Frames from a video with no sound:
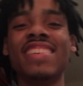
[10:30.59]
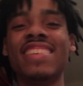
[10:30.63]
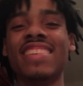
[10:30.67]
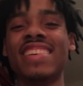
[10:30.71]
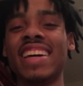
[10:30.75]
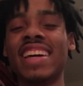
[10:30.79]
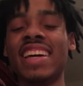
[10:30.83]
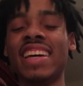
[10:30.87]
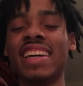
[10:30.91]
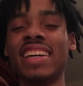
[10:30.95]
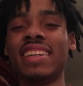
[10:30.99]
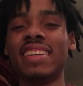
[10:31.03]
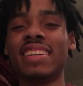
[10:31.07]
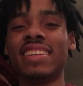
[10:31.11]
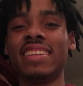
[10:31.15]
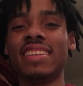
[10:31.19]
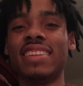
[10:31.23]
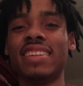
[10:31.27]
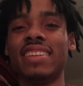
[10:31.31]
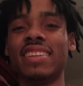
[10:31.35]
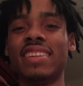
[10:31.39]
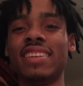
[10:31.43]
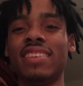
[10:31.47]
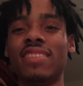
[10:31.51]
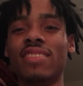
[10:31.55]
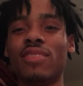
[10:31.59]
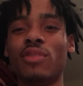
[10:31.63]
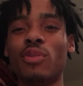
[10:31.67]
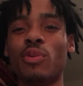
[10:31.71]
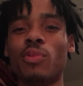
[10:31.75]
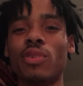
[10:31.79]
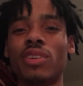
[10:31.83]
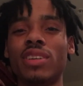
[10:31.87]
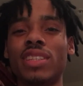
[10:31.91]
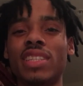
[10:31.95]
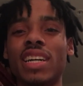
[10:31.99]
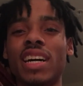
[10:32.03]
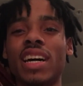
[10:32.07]
okay. One
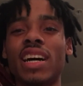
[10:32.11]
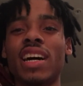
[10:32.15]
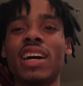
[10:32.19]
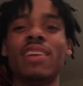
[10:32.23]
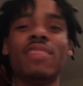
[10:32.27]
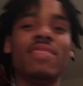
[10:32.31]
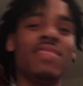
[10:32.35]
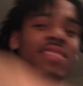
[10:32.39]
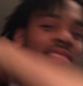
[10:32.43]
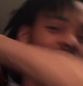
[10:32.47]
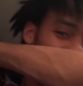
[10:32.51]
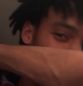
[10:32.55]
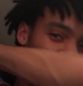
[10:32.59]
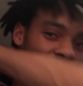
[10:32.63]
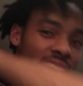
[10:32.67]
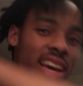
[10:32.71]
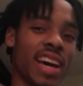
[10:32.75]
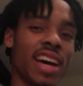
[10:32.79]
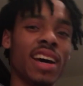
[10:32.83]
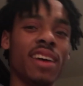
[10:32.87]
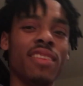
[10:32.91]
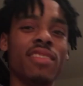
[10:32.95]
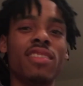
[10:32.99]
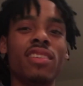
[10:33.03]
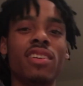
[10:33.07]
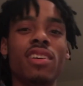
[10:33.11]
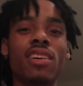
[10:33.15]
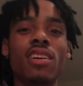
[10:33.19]
more time. Dab.